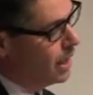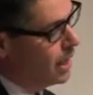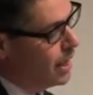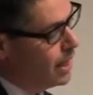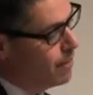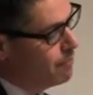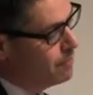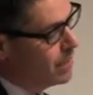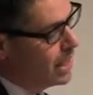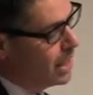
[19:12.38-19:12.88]

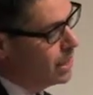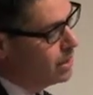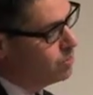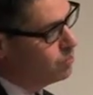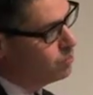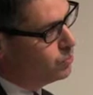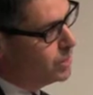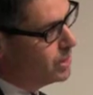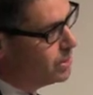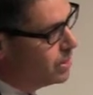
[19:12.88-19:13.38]
um,
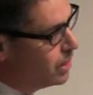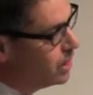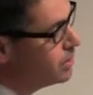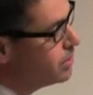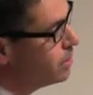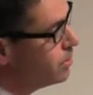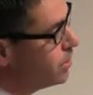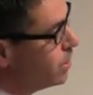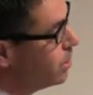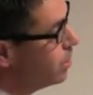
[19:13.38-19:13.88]
and we
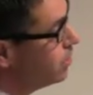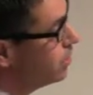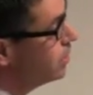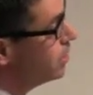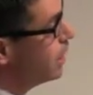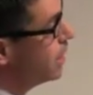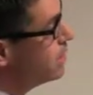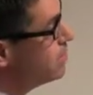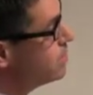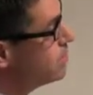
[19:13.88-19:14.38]
think that they're
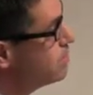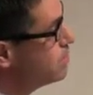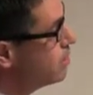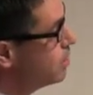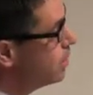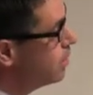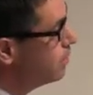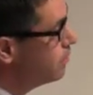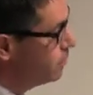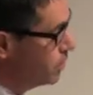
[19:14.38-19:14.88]
the next,
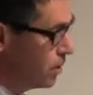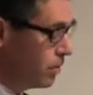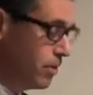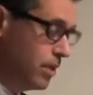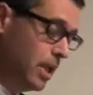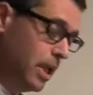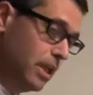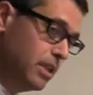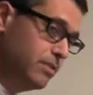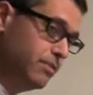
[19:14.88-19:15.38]
uh, you know,
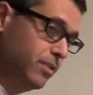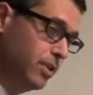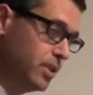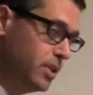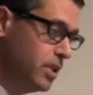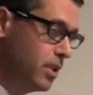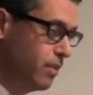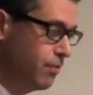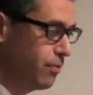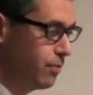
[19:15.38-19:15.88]
the next
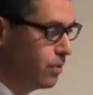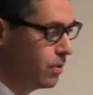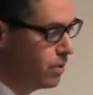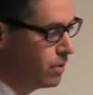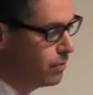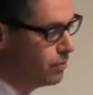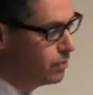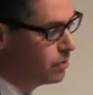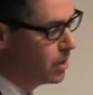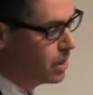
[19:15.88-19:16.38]
frontier
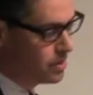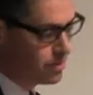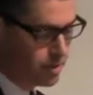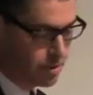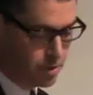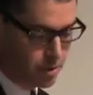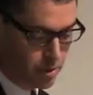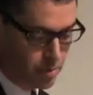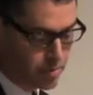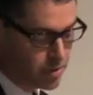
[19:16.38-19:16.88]
for, for us
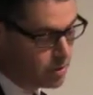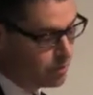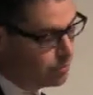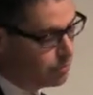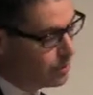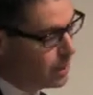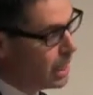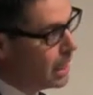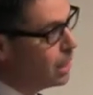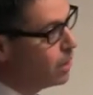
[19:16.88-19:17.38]
in terms of
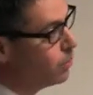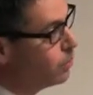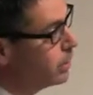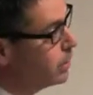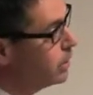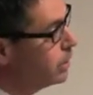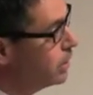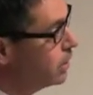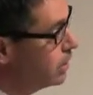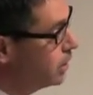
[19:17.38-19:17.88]
how
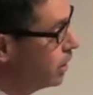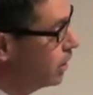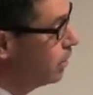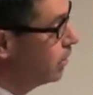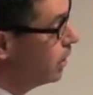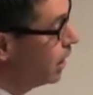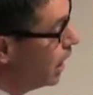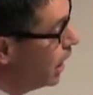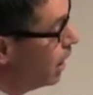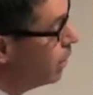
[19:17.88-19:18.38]
we you uh,
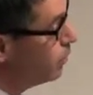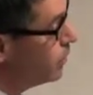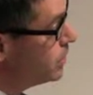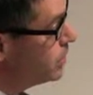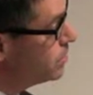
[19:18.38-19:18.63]
know, how